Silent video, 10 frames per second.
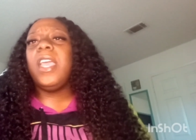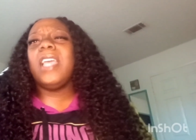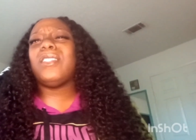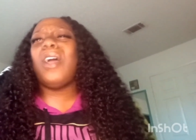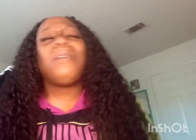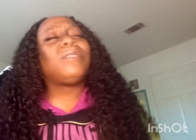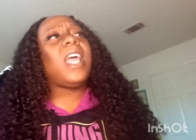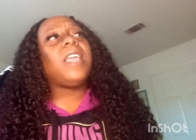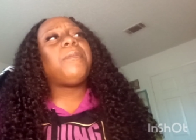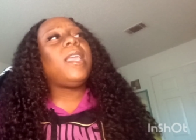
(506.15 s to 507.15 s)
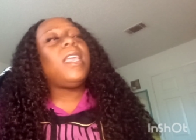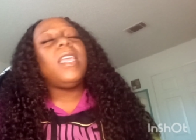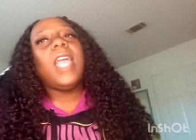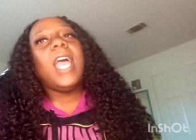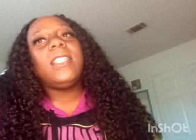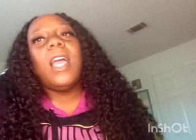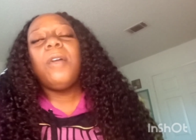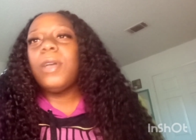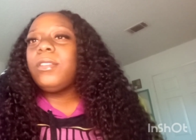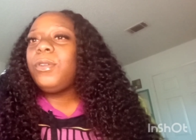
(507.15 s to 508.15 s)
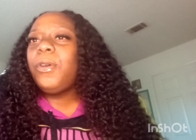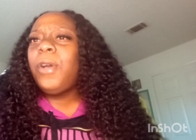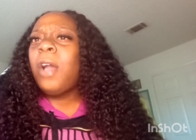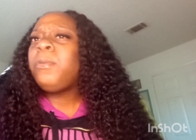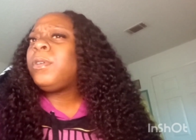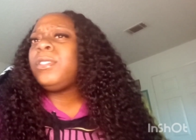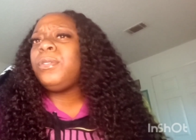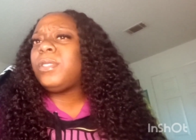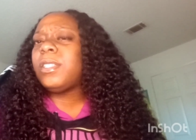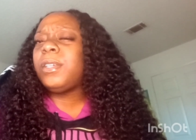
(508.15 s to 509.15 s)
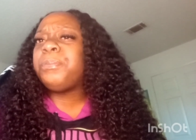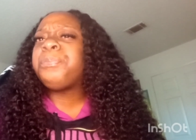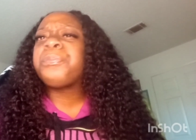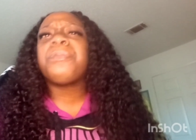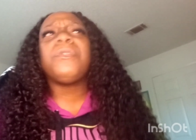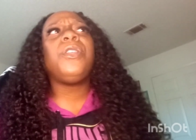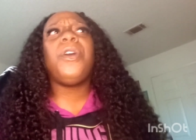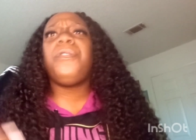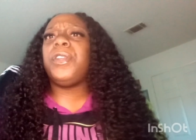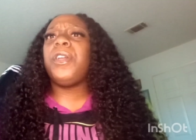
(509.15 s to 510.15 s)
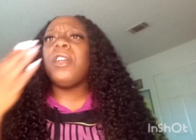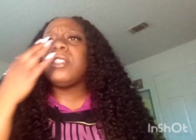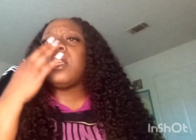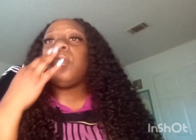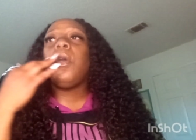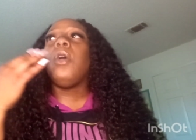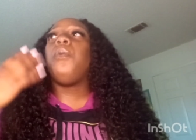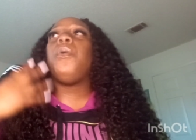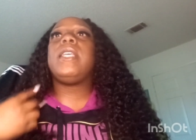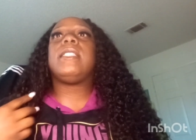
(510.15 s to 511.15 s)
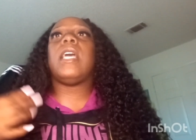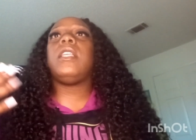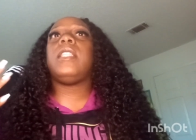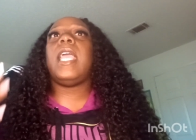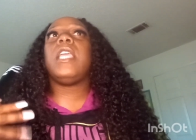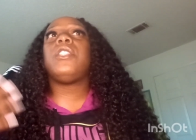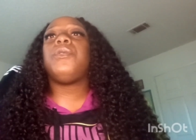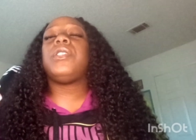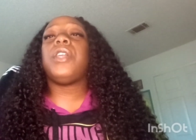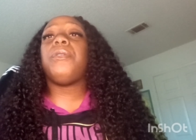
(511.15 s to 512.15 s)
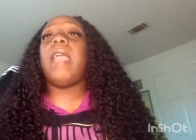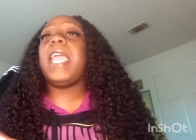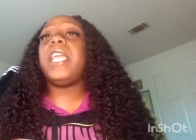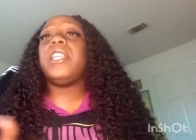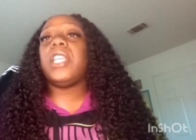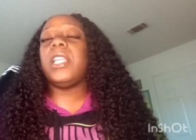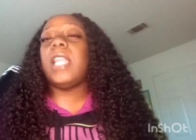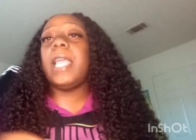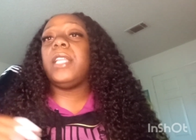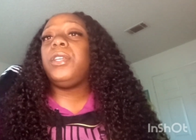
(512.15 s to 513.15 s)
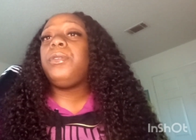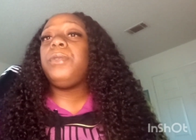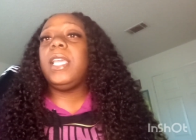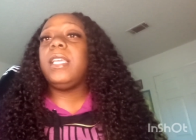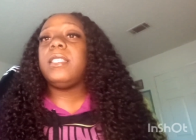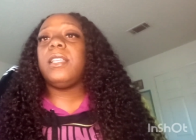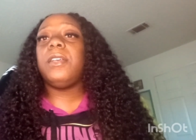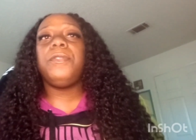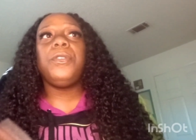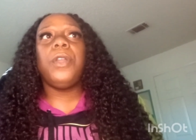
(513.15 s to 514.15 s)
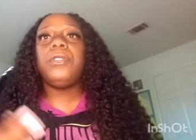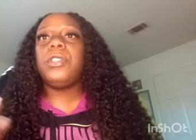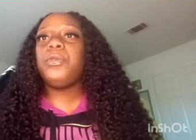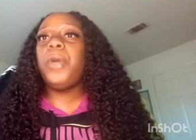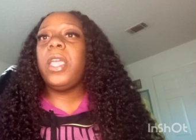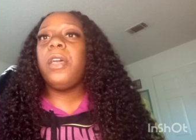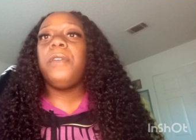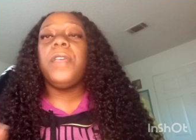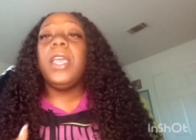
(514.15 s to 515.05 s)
And so I was like, man, I you know, I want to do something, you know, for the girls, because once they get to a certain age and like little league stuff, you know, to 12.